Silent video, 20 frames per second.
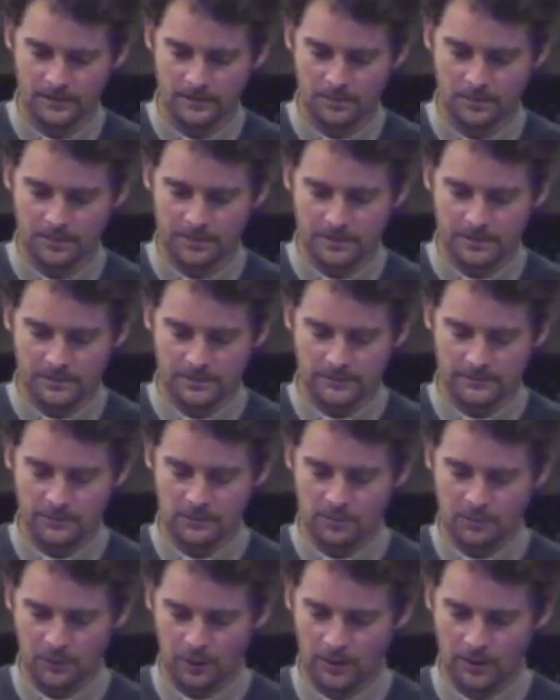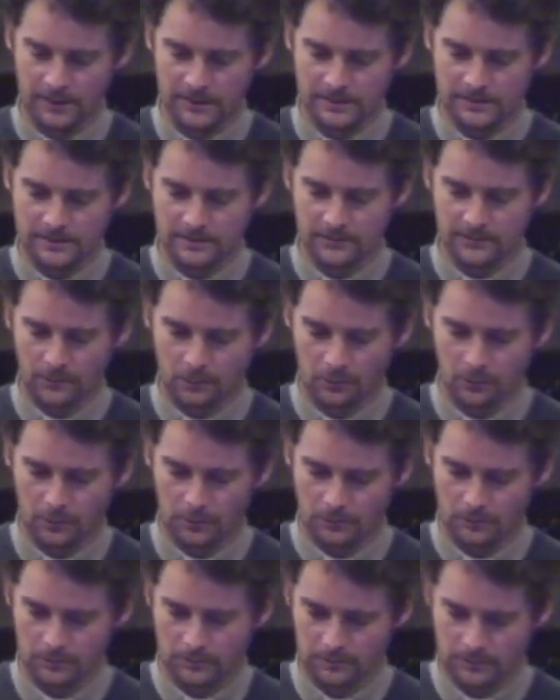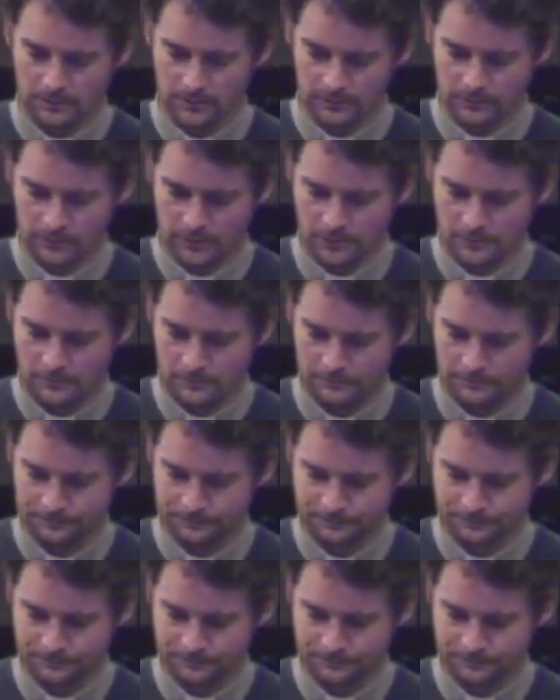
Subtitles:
the beautiful bride for the groom?